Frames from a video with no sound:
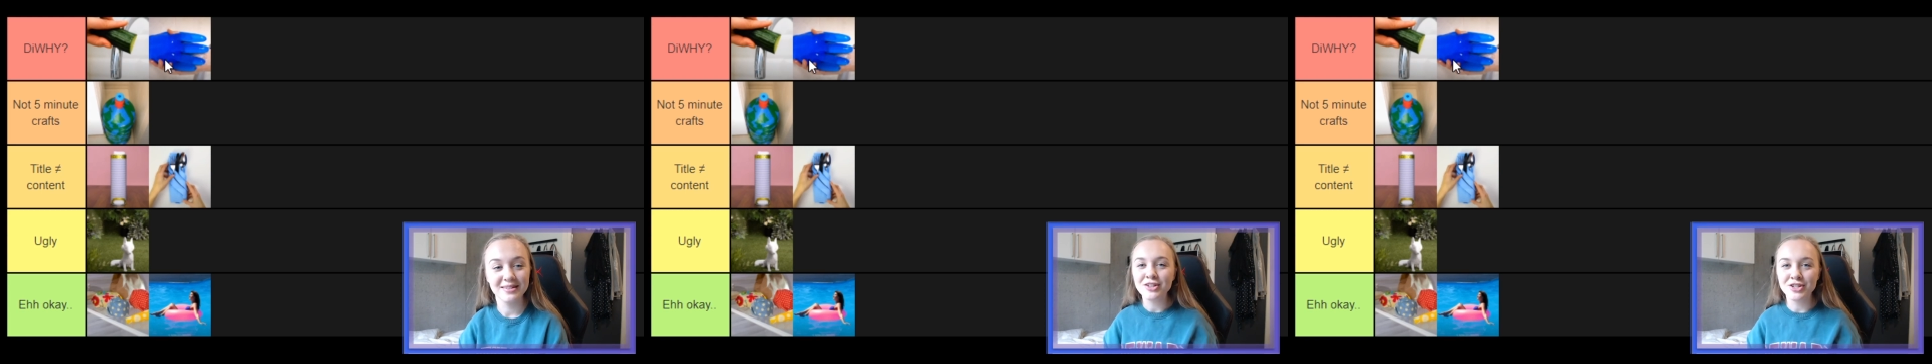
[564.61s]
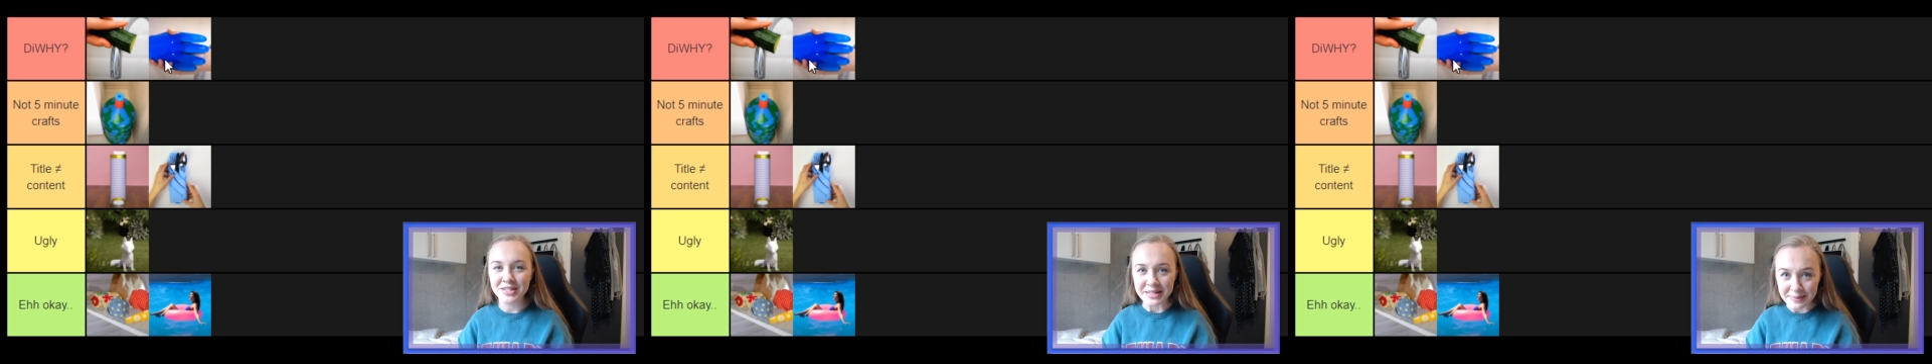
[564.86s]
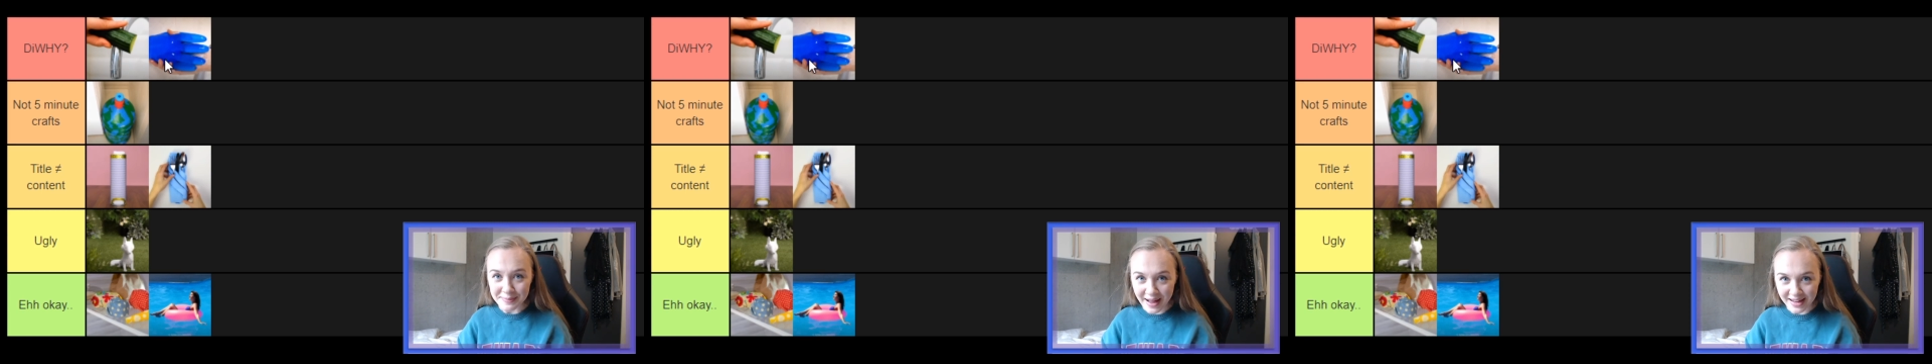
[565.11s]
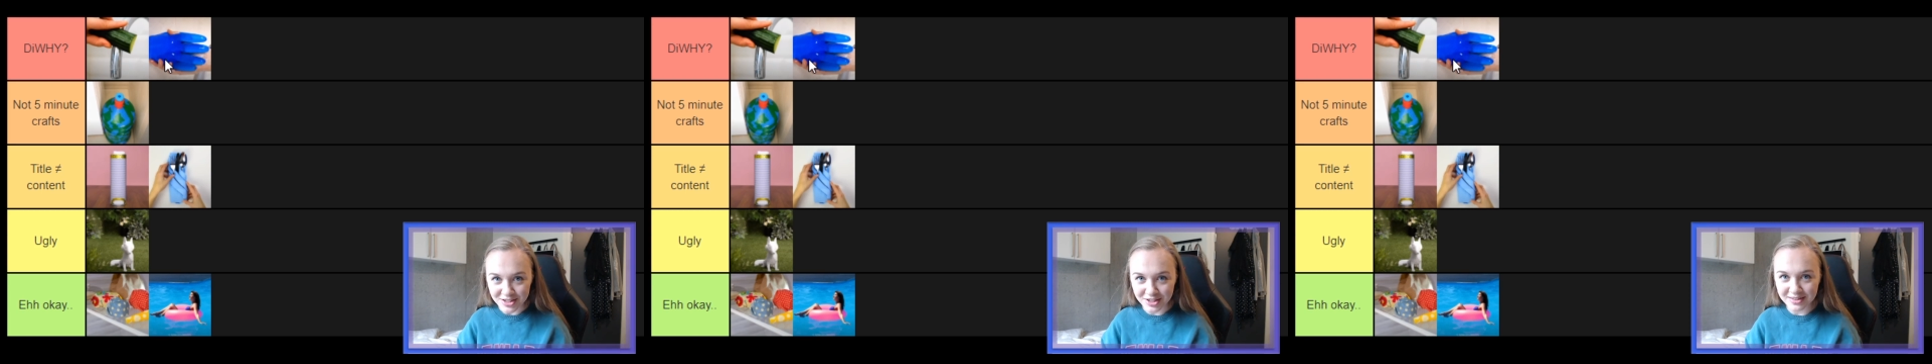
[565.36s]
Just
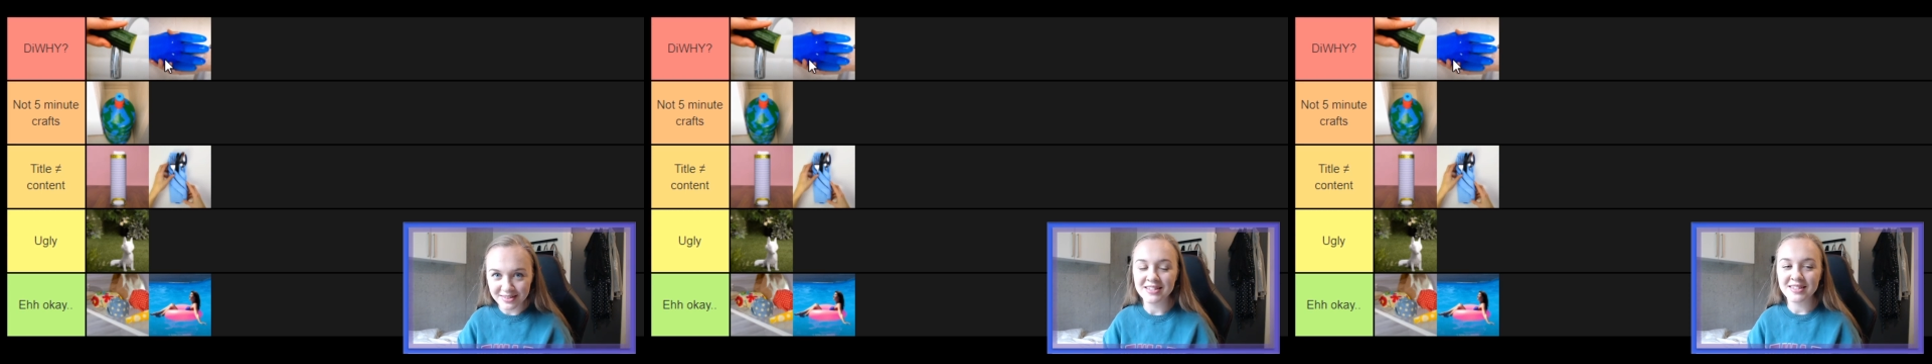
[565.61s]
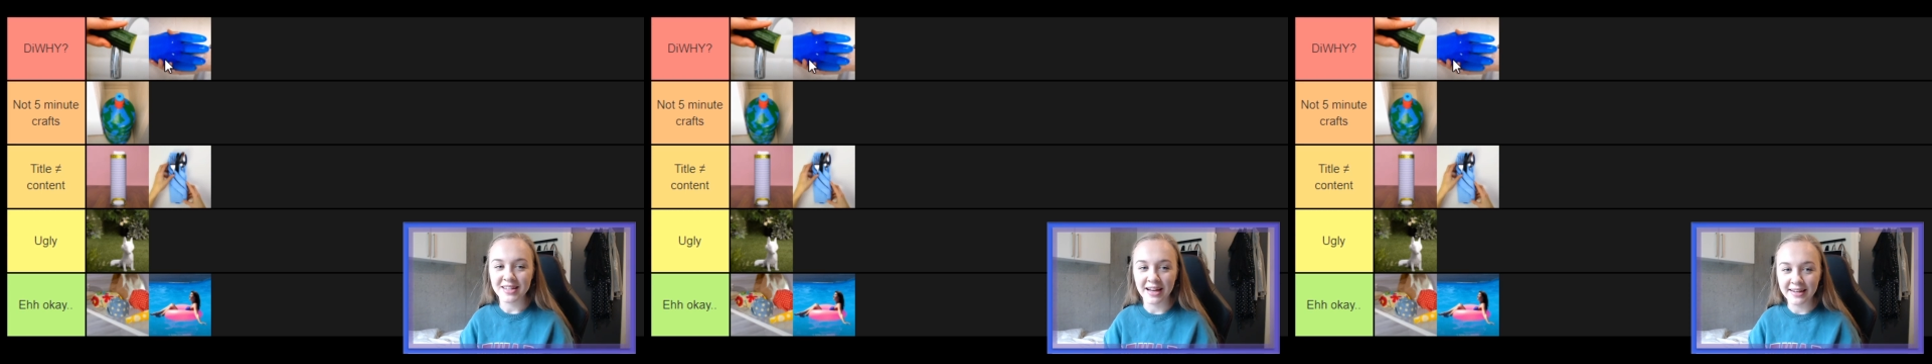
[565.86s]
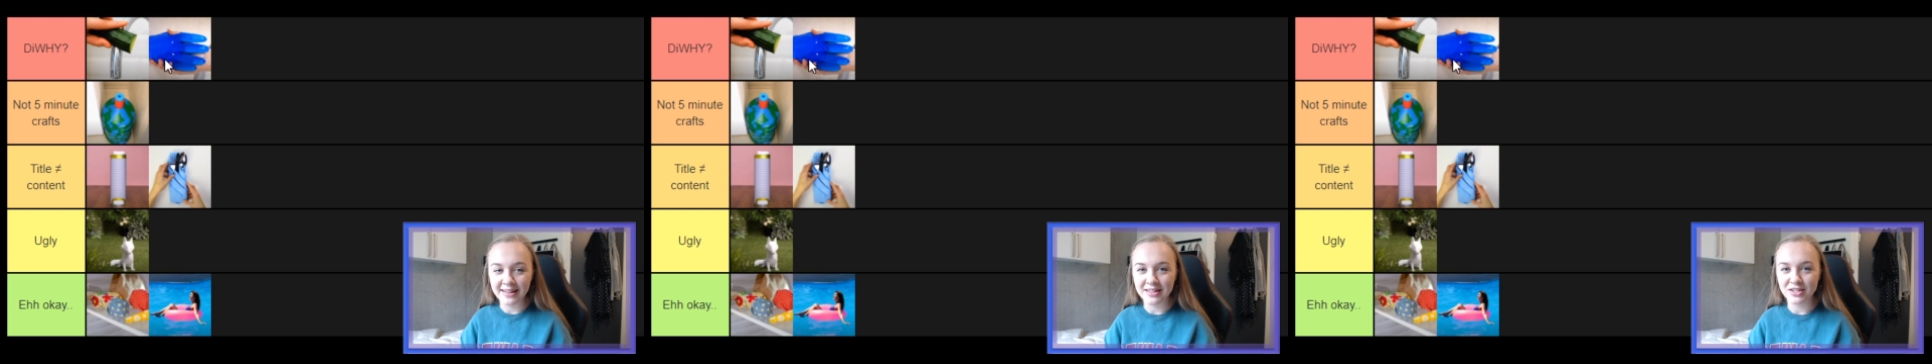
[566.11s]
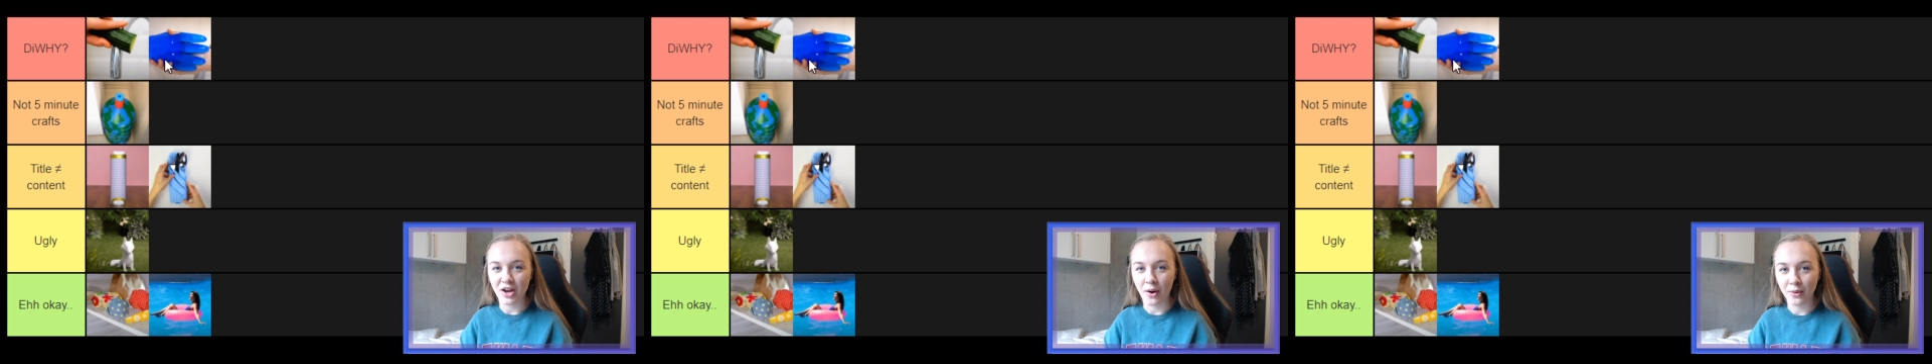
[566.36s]
imagine standing in the
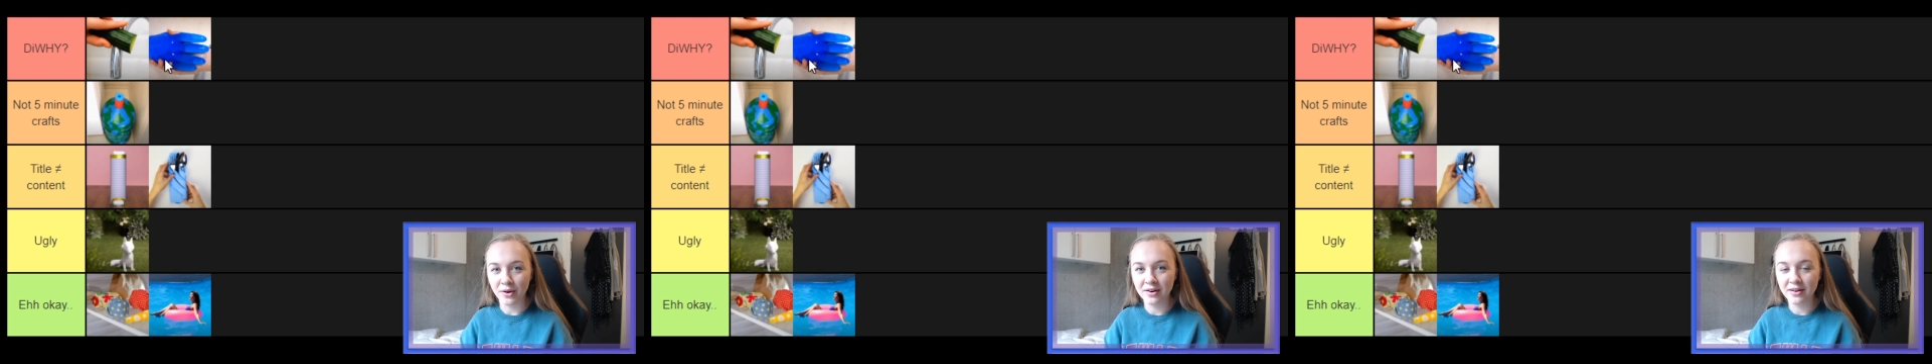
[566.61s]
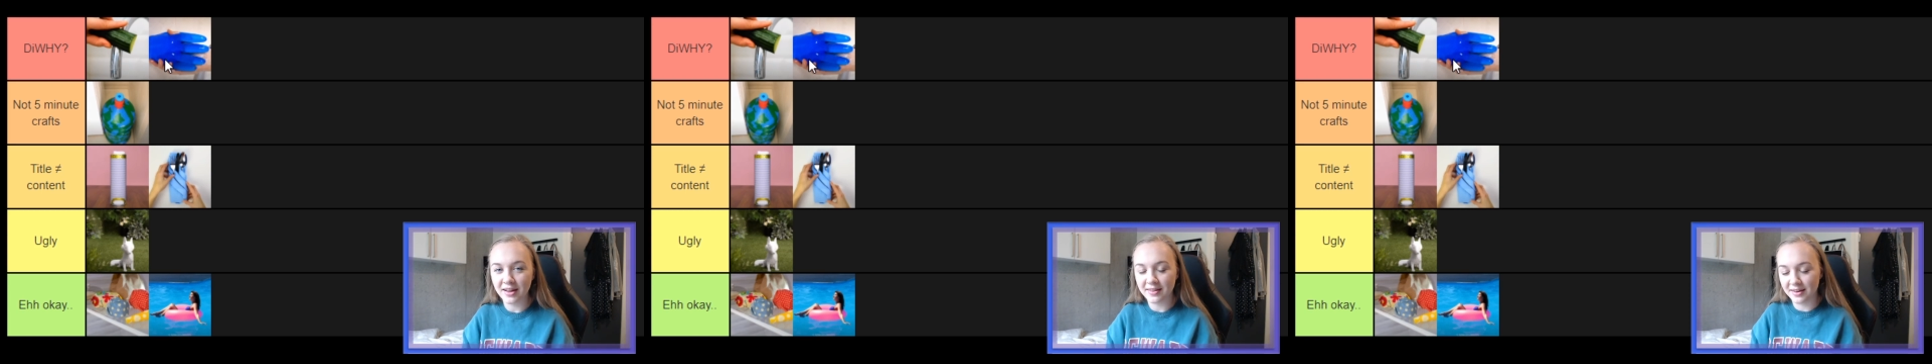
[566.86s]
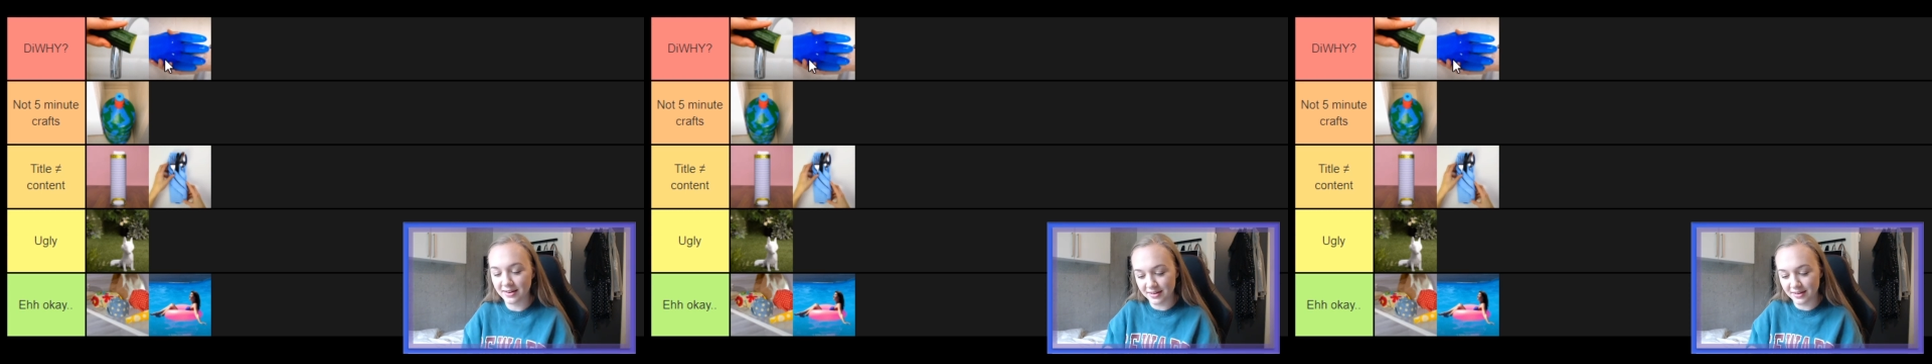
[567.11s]
shower and then